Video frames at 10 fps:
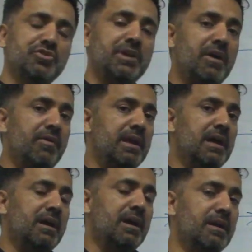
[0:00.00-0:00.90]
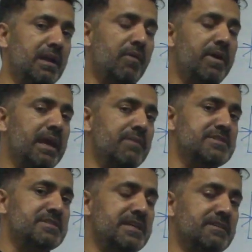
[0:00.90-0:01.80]
So now I have a
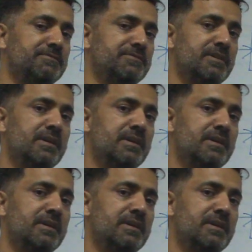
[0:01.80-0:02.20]
set of